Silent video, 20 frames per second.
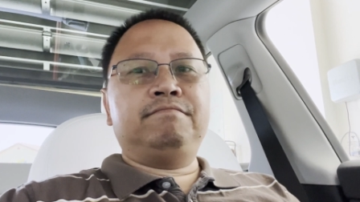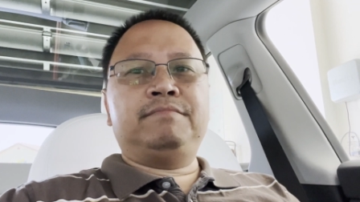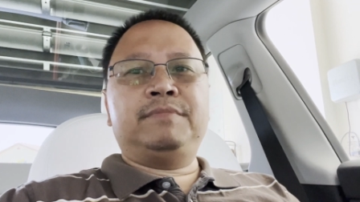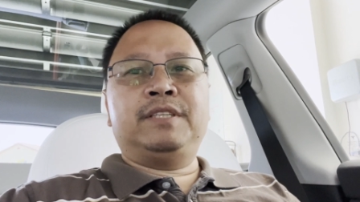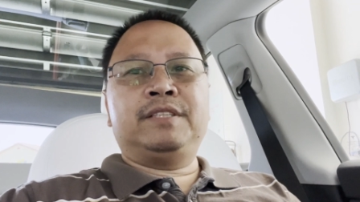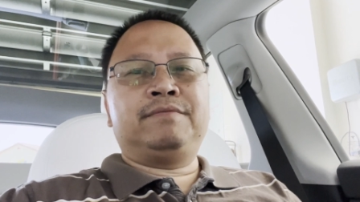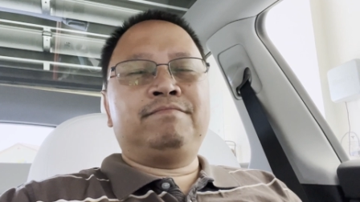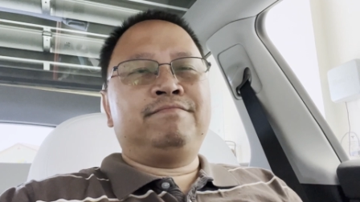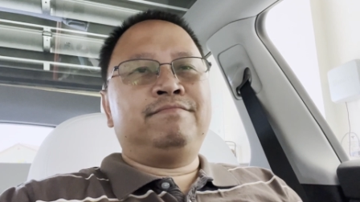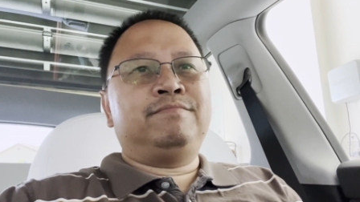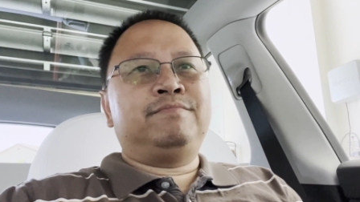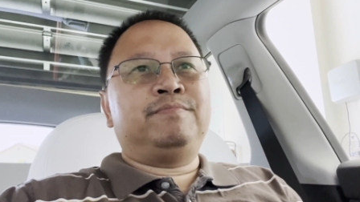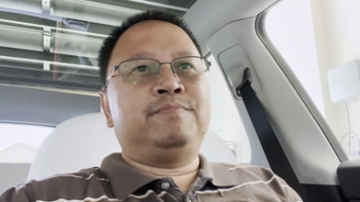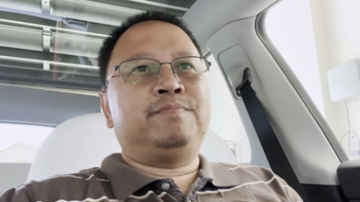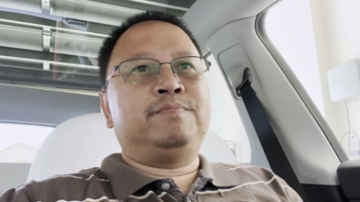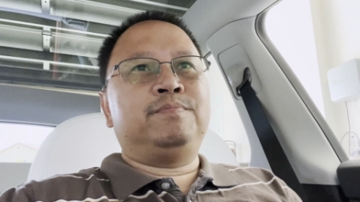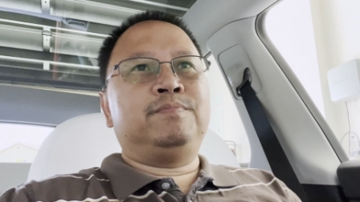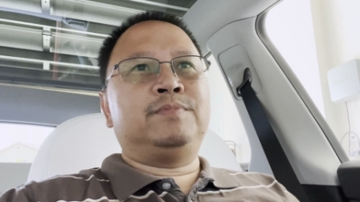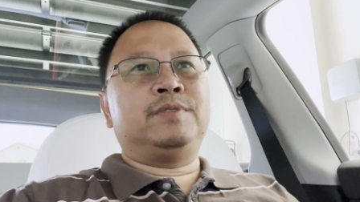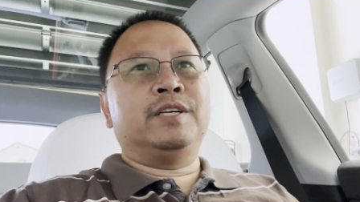It
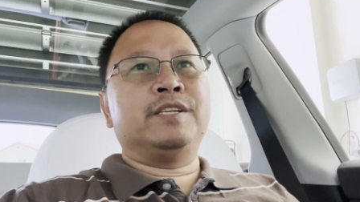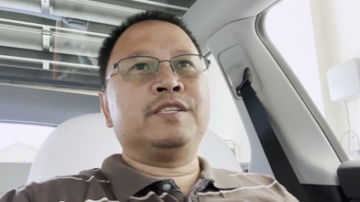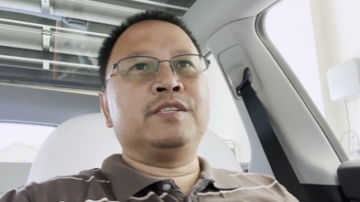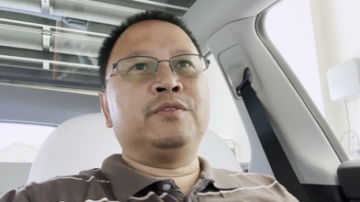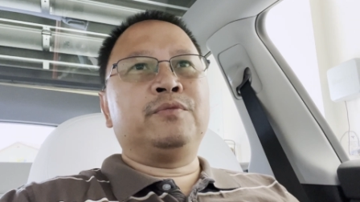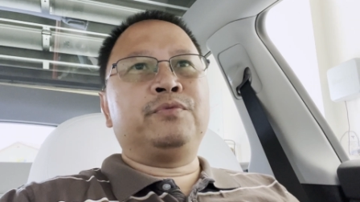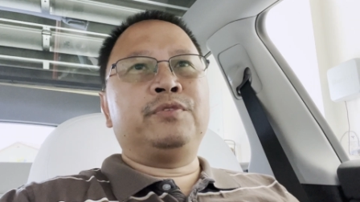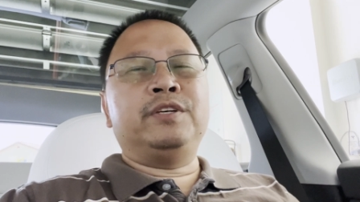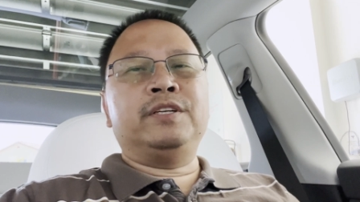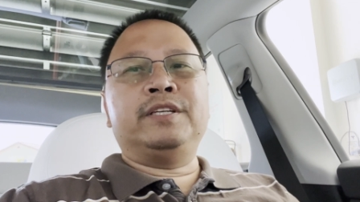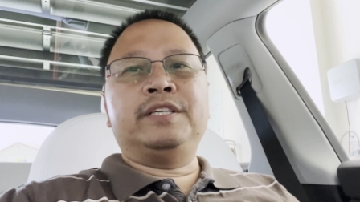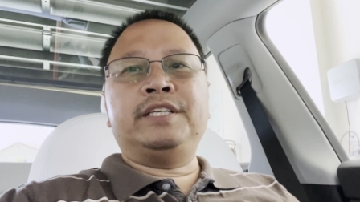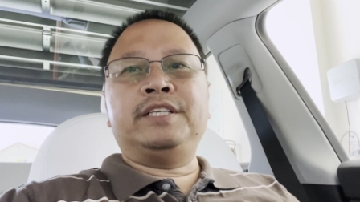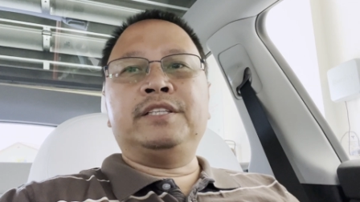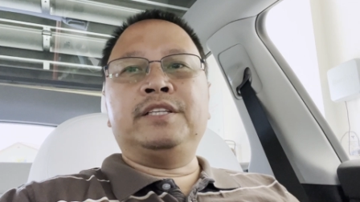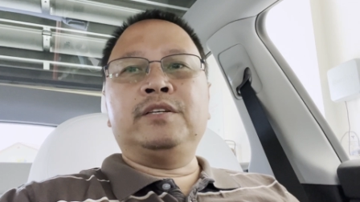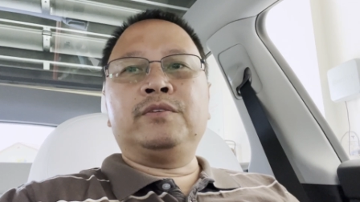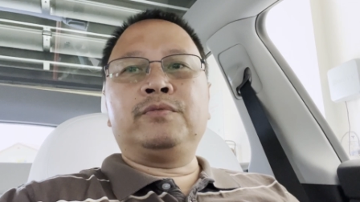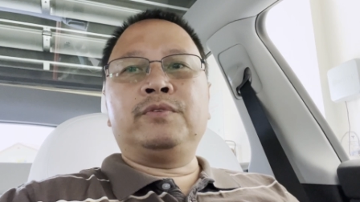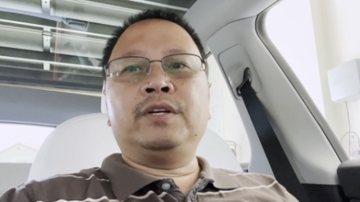doesn't feel any
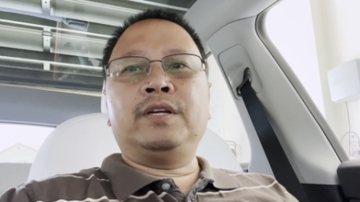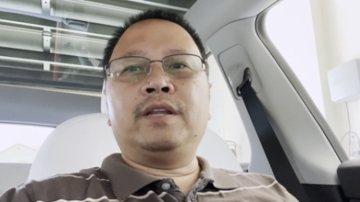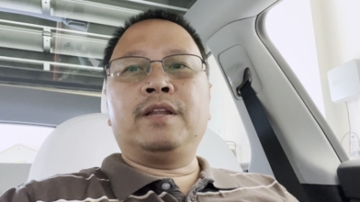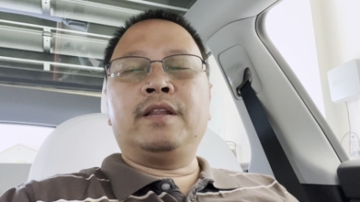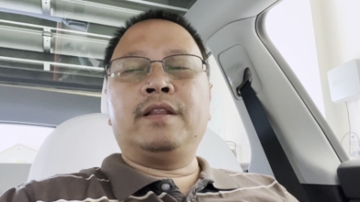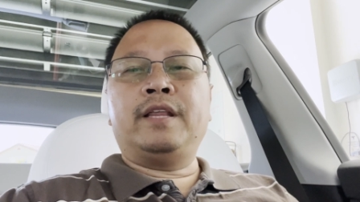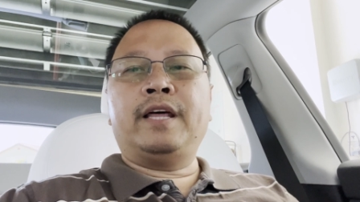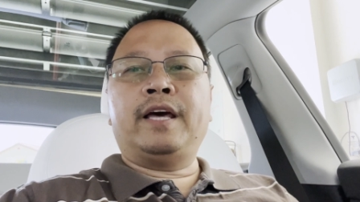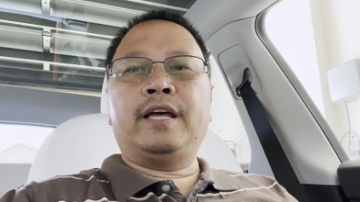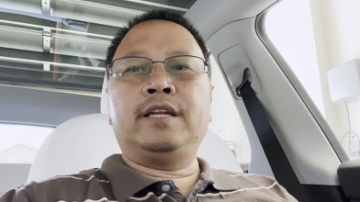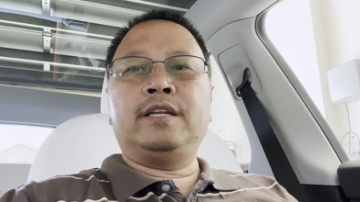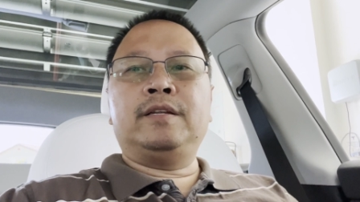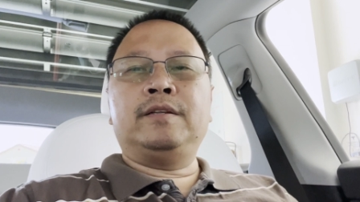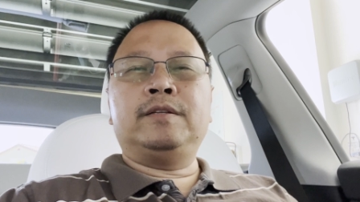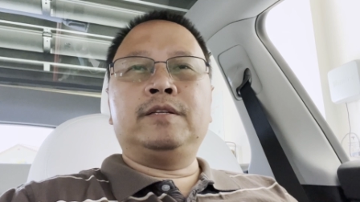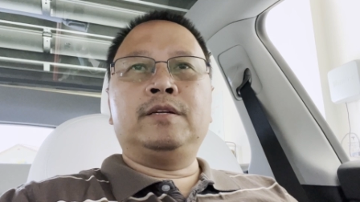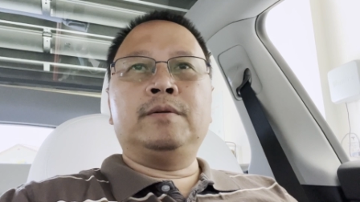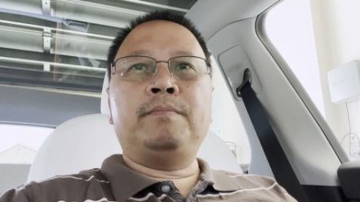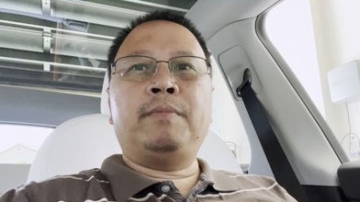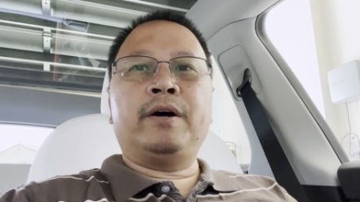different
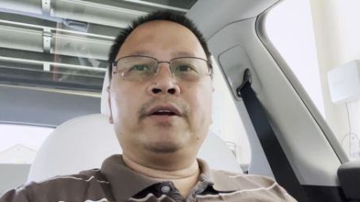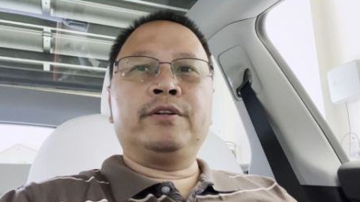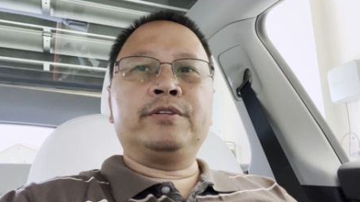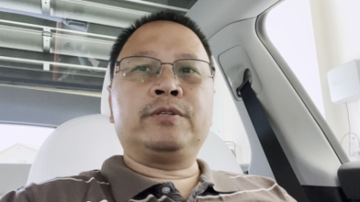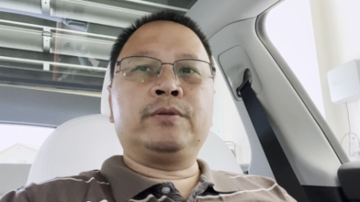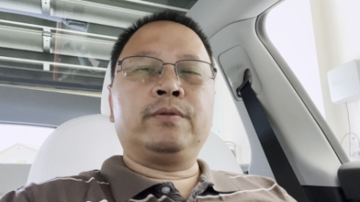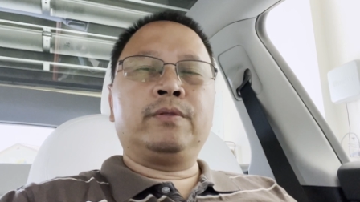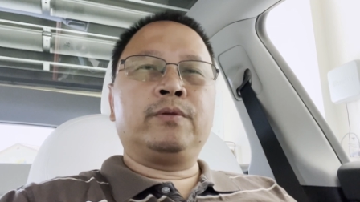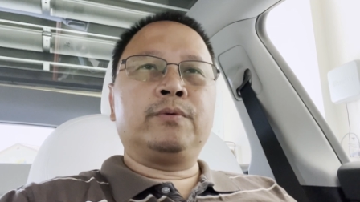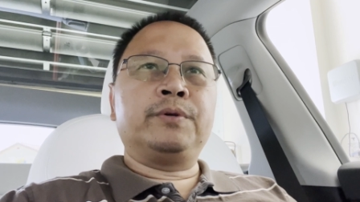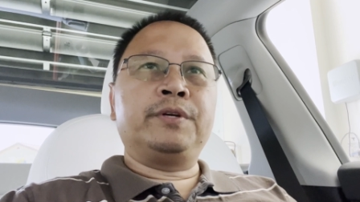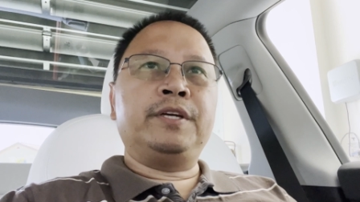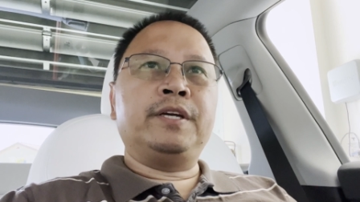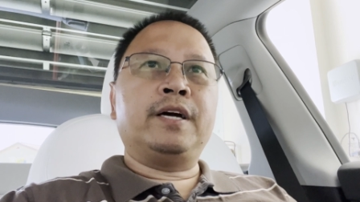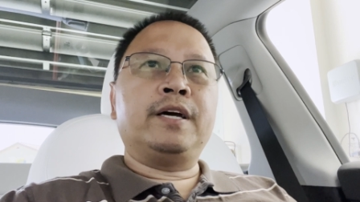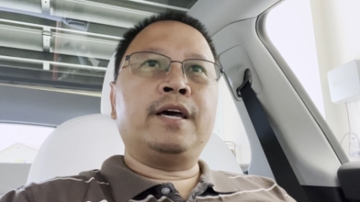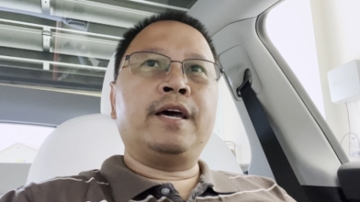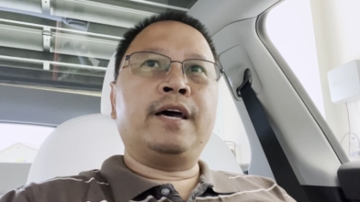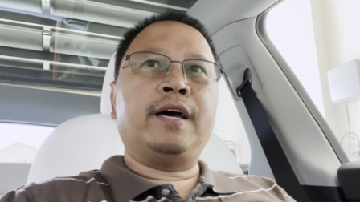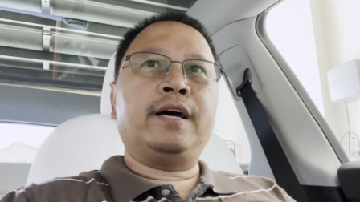than the Model 3
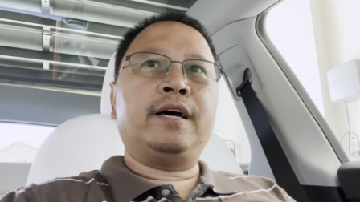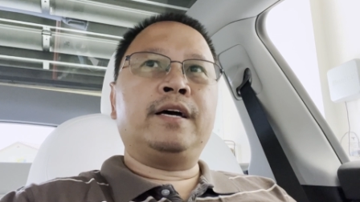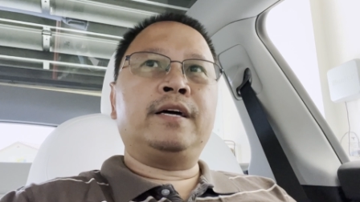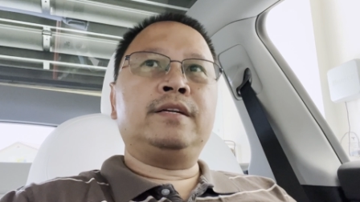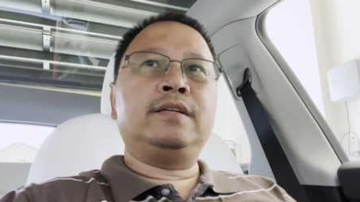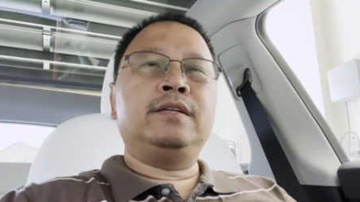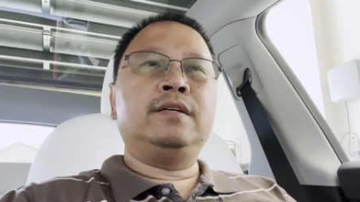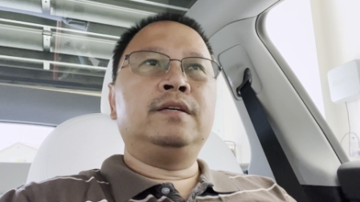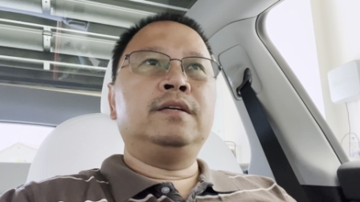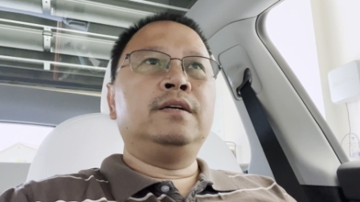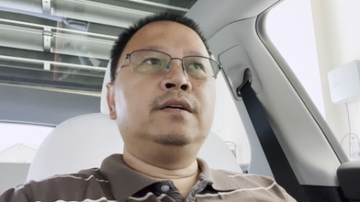I had.